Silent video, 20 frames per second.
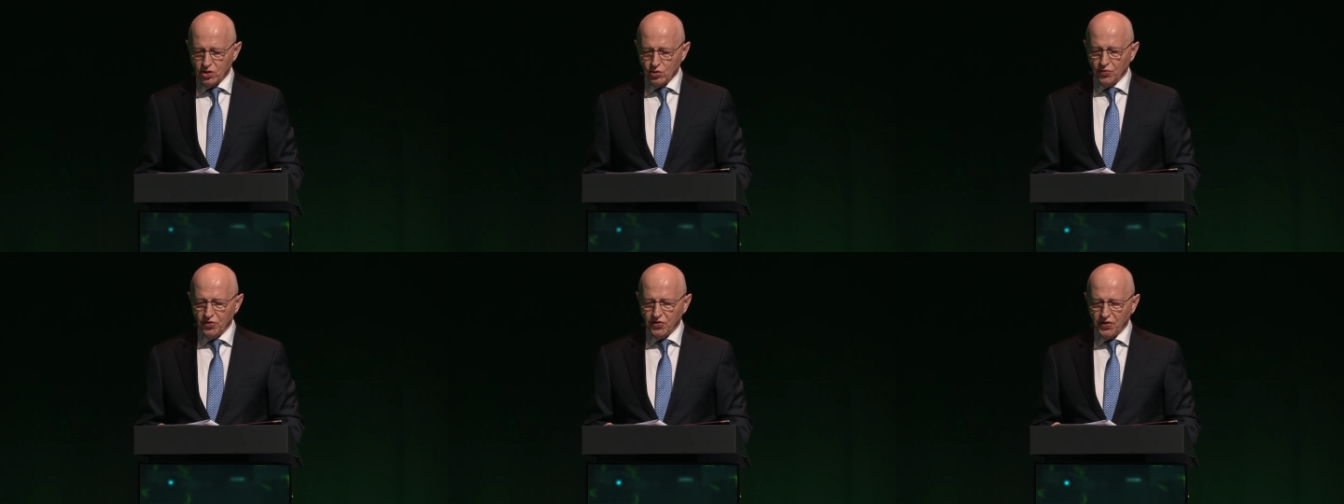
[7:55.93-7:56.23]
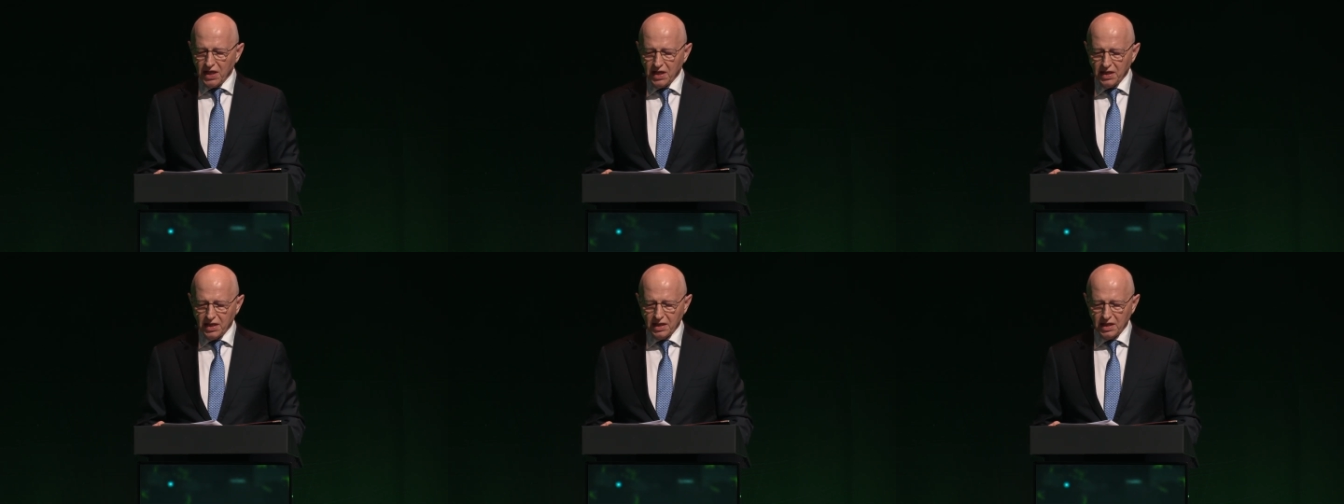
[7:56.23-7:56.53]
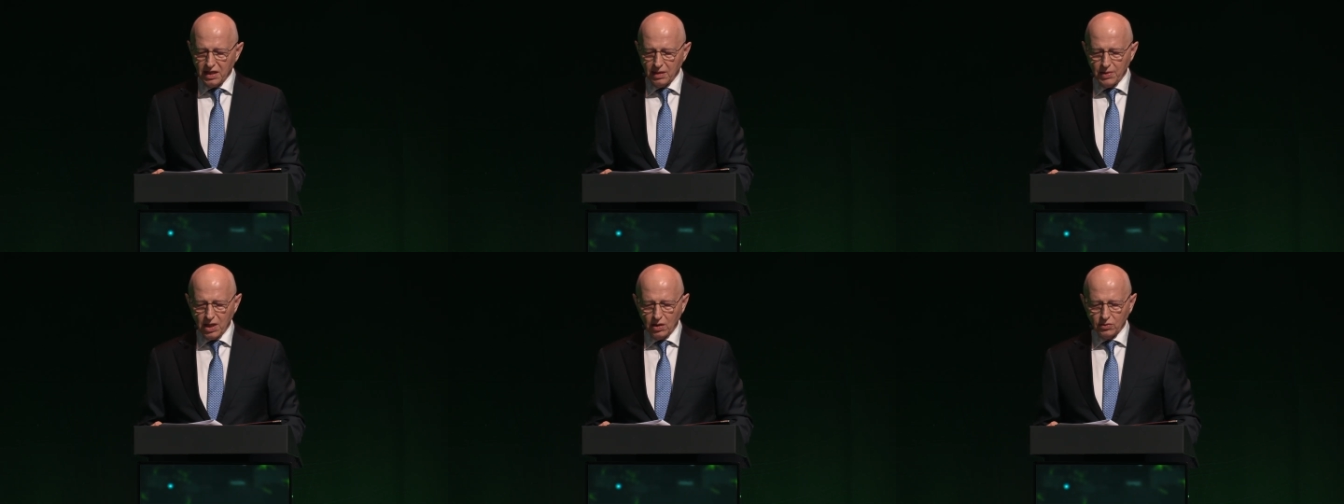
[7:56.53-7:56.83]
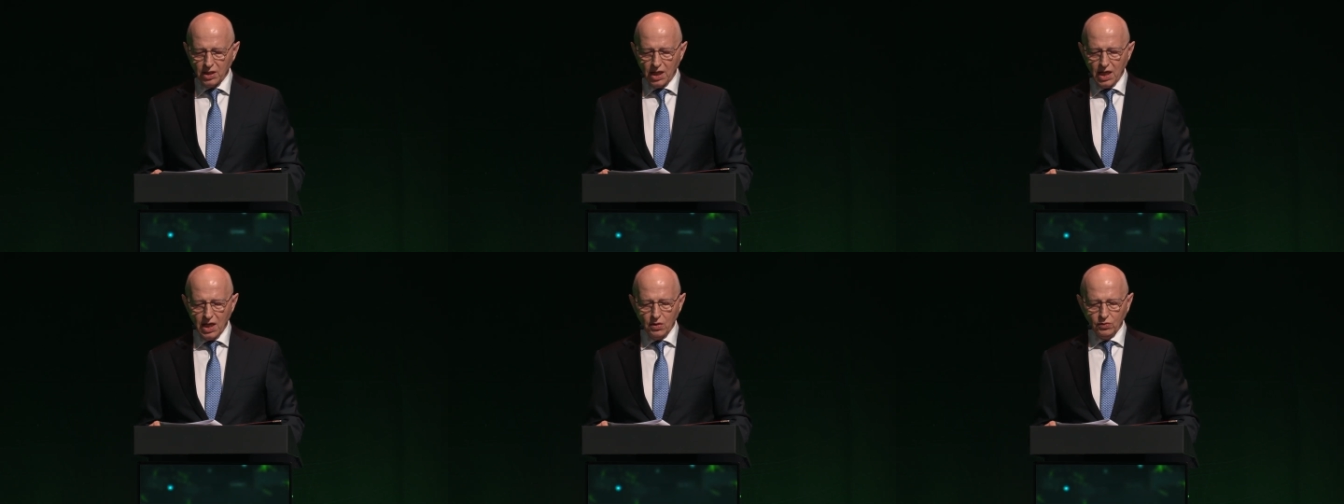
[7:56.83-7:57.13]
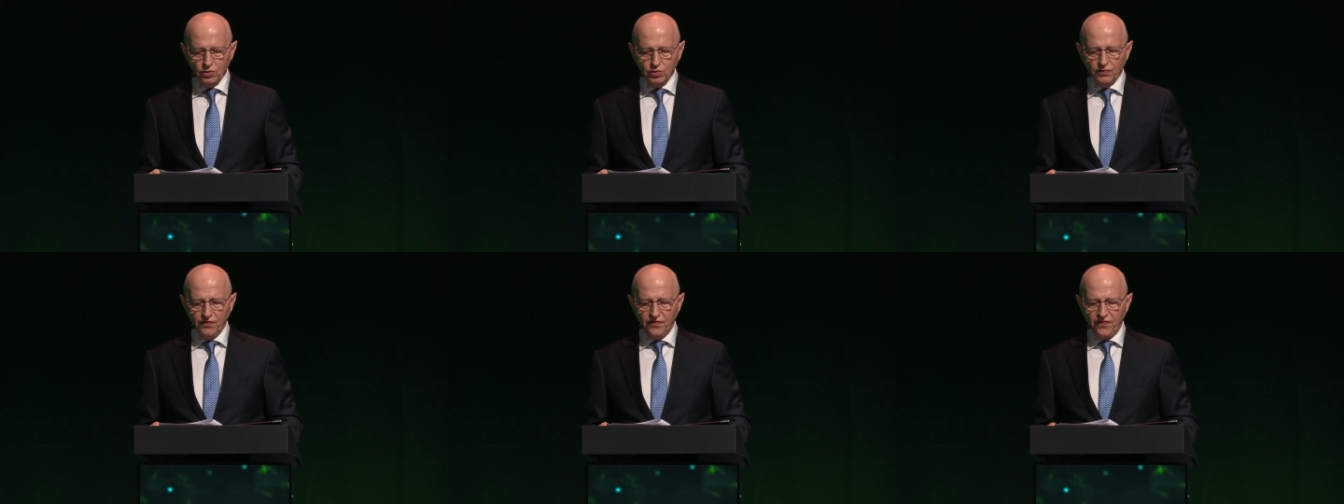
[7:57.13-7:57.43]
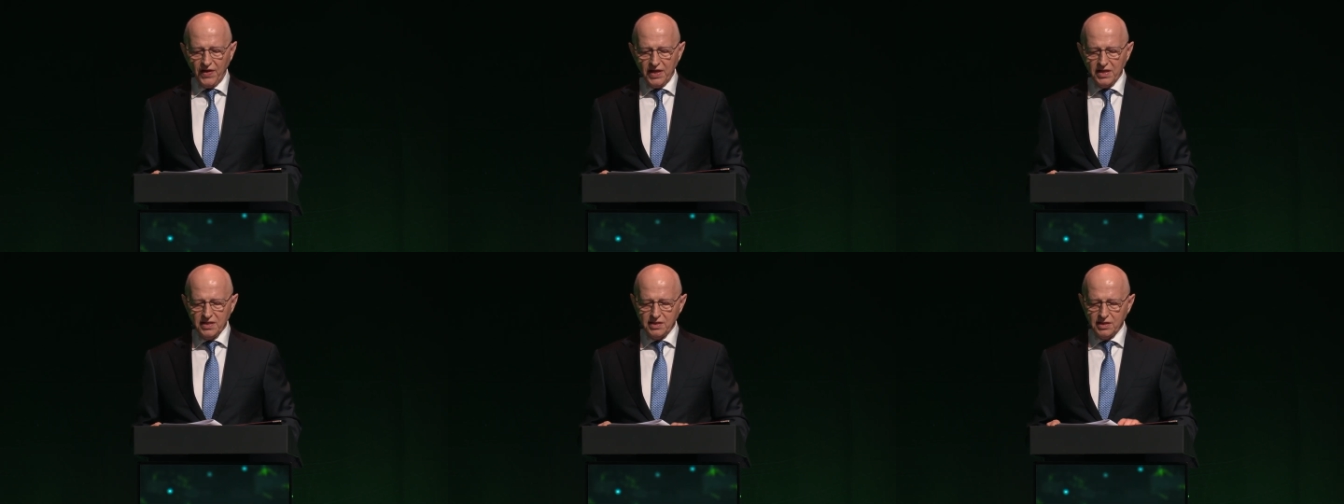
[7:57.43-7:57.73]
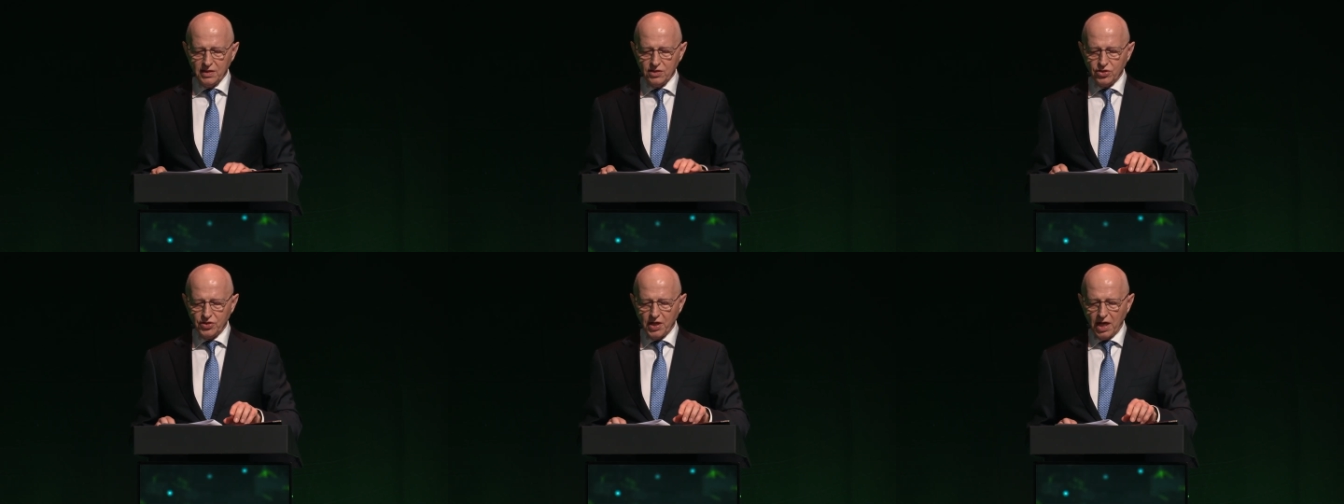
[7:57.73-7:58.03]
to thinking about how to face
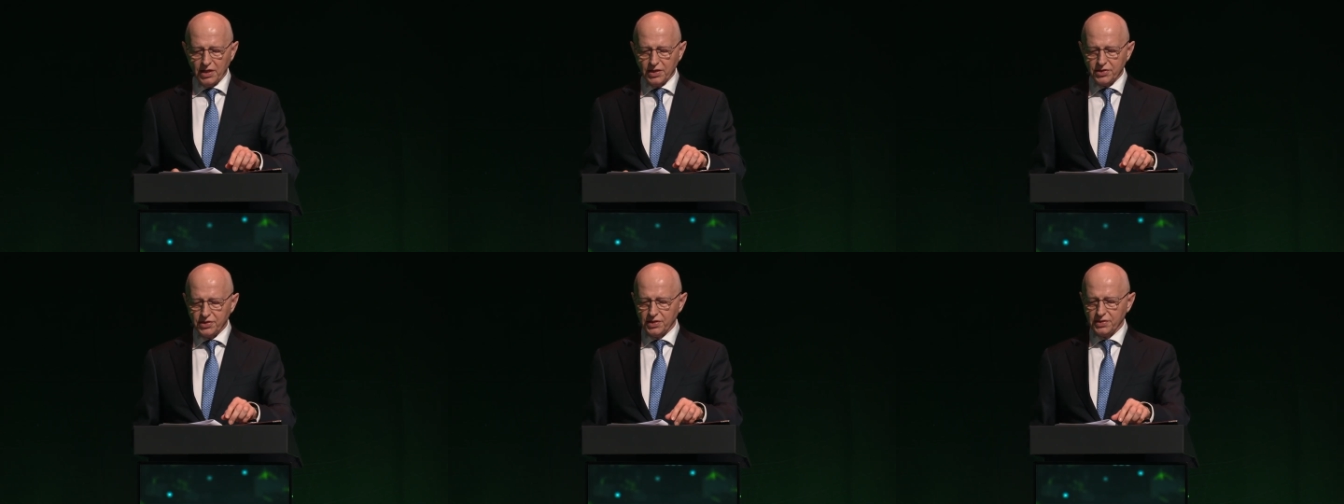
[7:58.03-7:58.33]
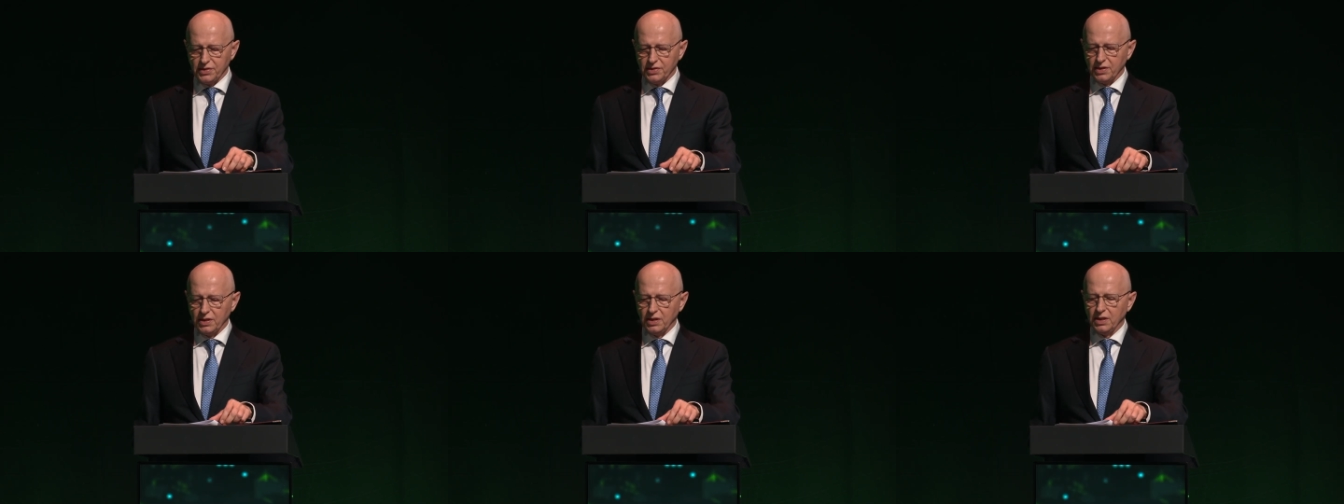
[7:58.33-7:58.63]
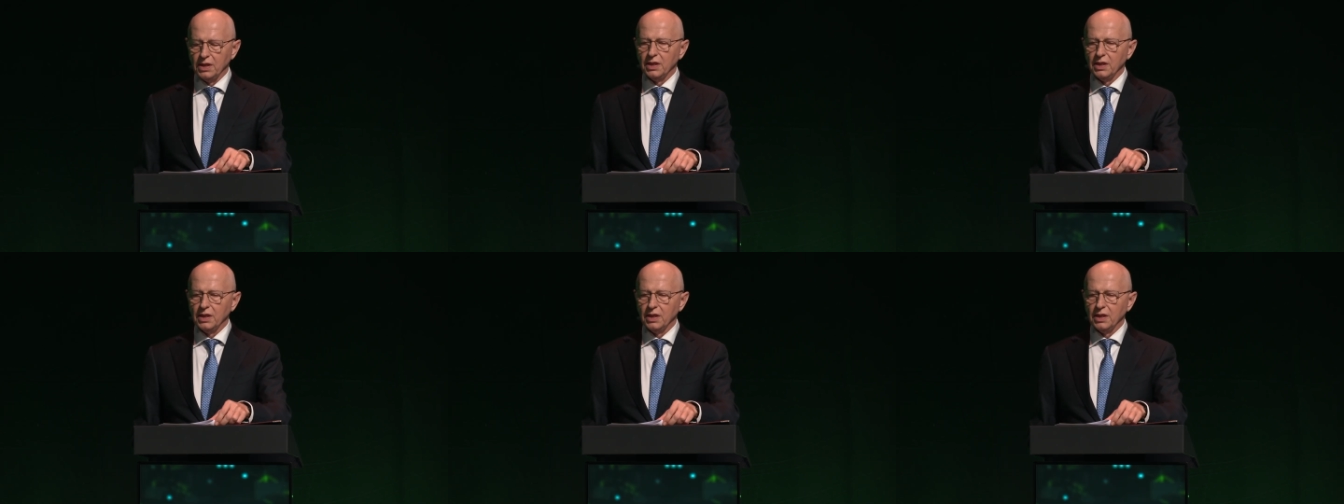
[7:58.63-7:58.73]
these challenges